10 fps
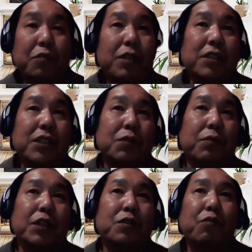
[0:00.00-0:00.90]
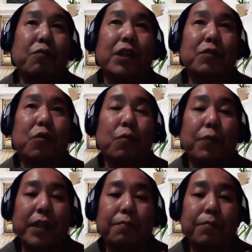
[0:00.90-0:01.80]
2022, we want to
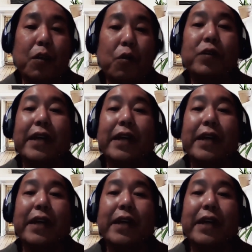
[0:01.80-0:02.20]
open up our own